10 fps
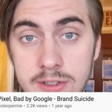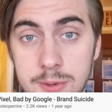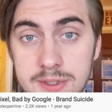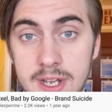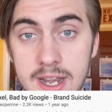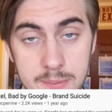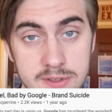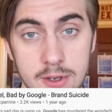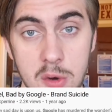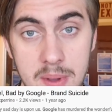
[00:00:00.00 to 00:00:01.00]
Suicide
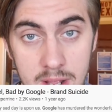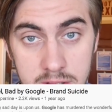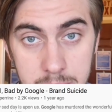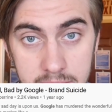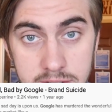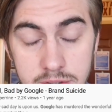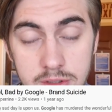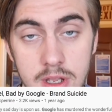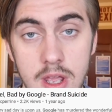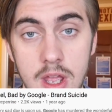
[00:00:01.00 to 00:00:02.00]
episode about the
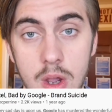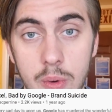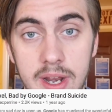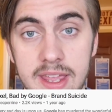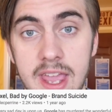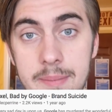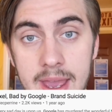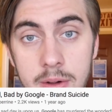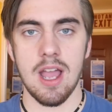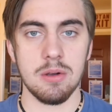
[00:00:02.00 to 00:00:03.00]
Pixel when it came out.